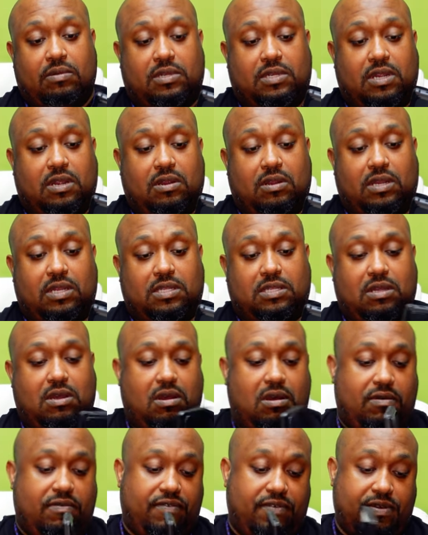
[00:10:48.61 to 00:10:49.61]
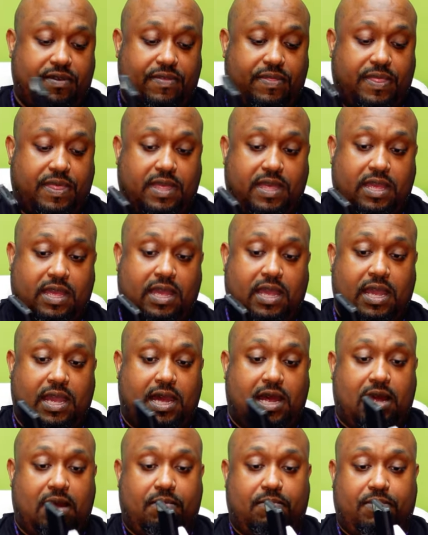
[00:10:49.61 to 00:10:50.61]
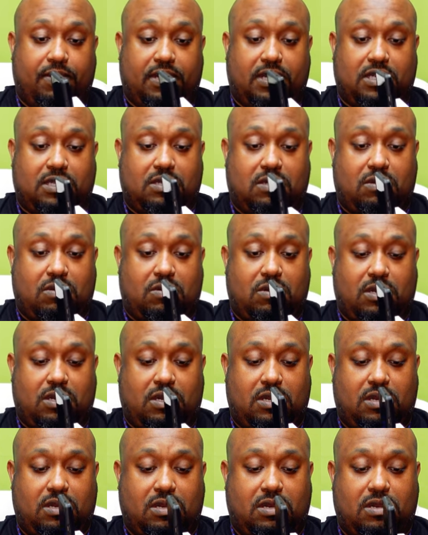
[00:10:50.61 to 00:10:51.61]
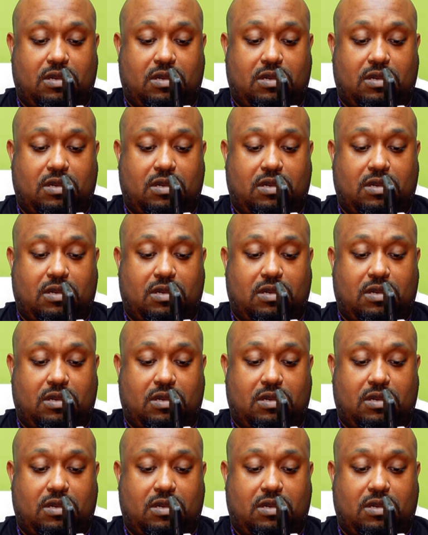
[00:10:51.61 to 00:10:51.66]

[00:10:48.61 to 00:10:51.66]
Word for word: Turn this off. Put this on.